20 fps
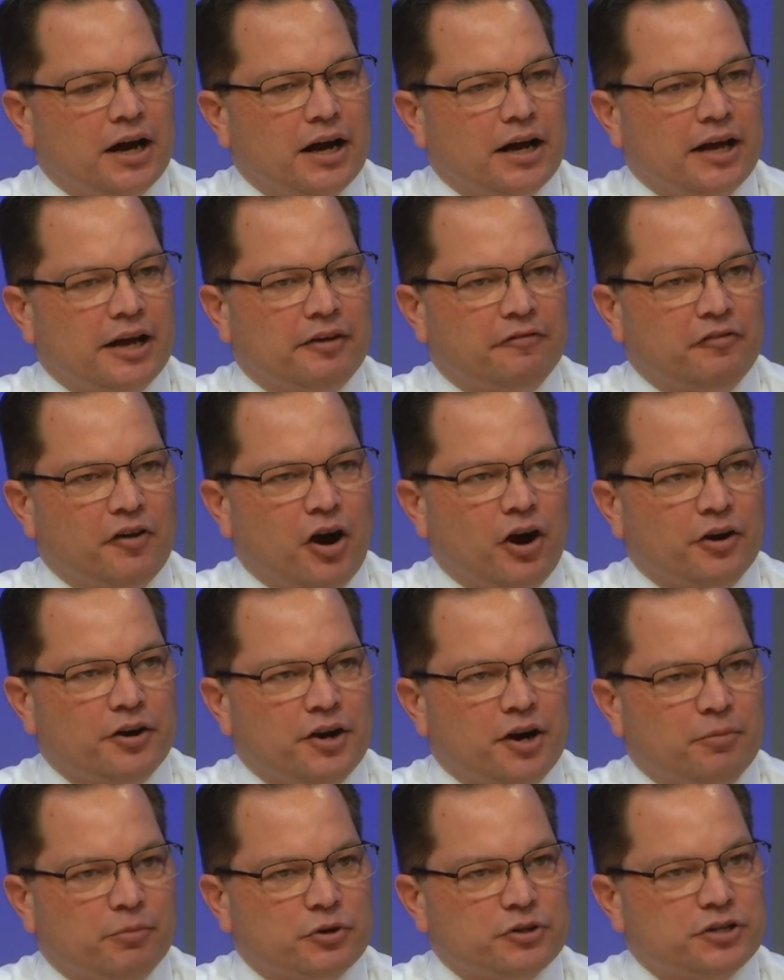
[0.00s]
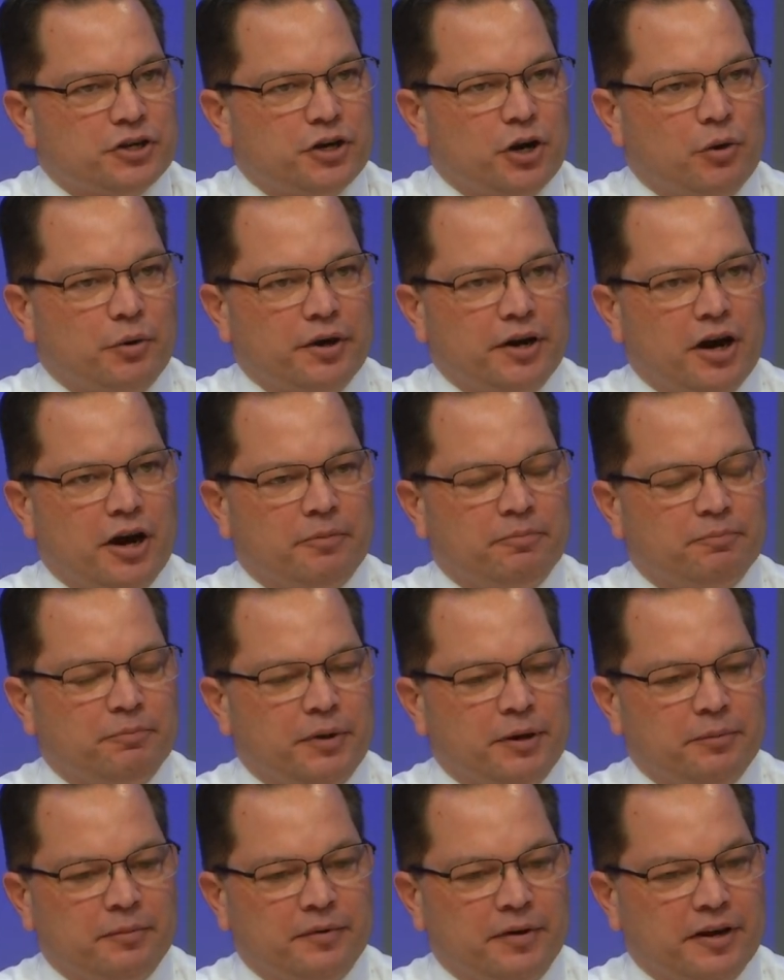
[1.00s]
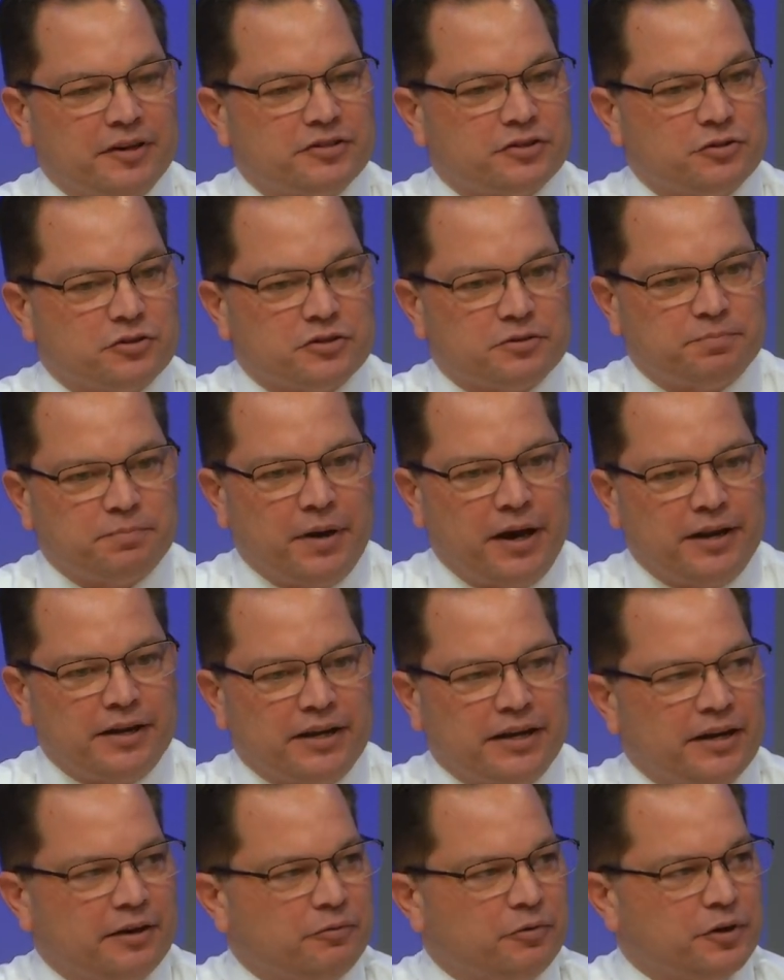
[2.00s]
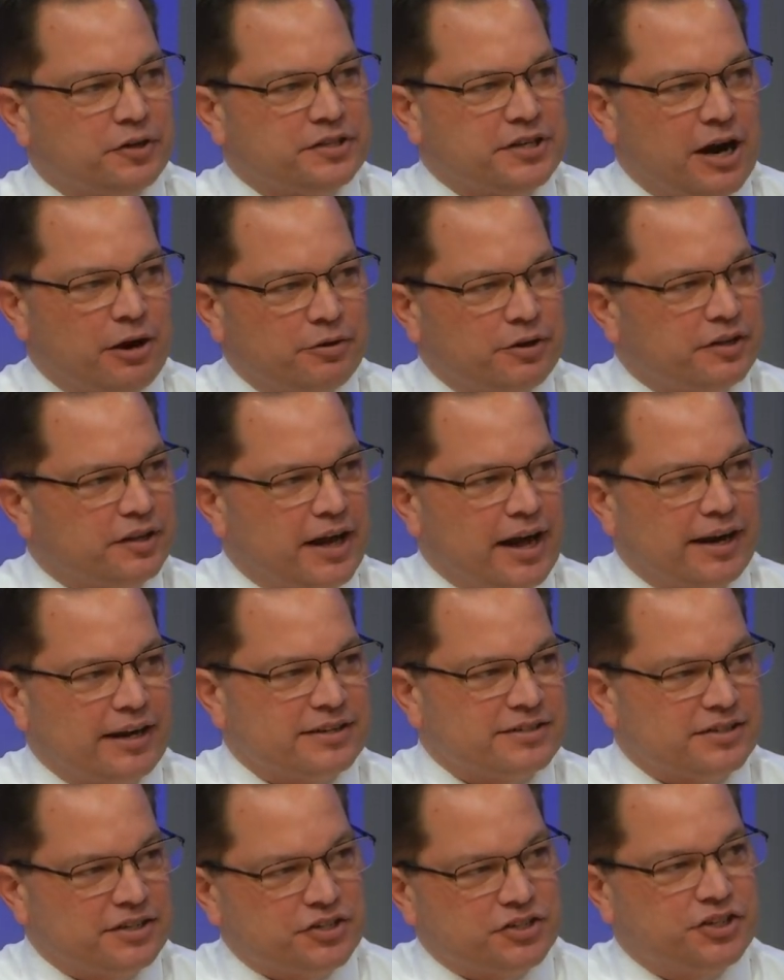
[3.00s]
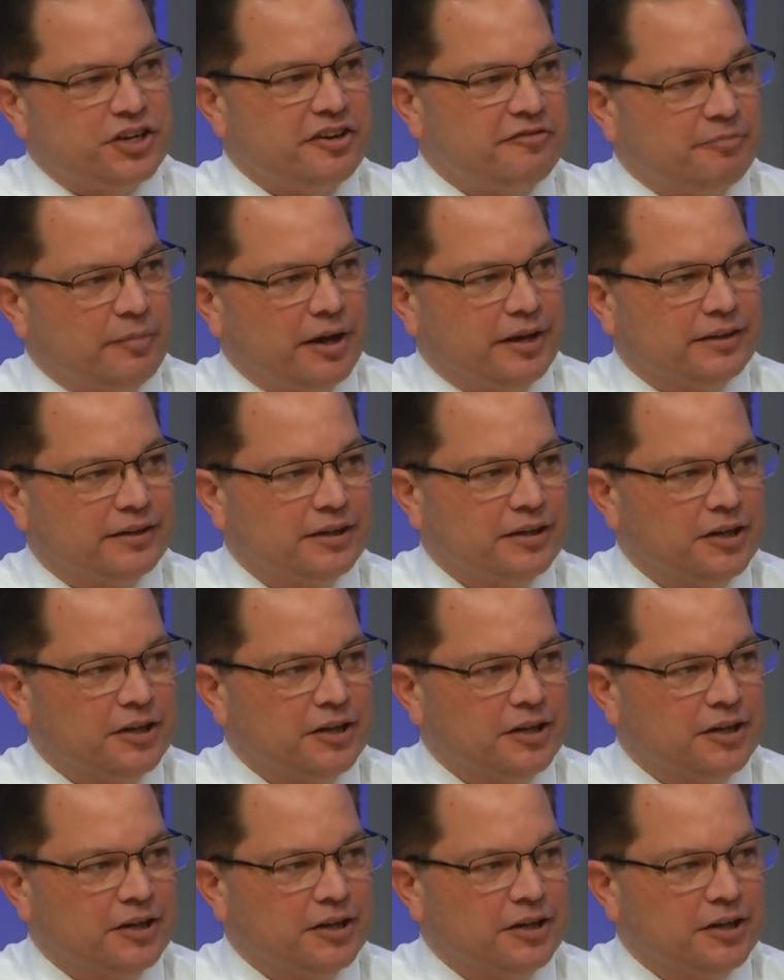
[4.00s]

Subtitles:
If our numbers are going up minimum net school spending and we're touting that as an achievement,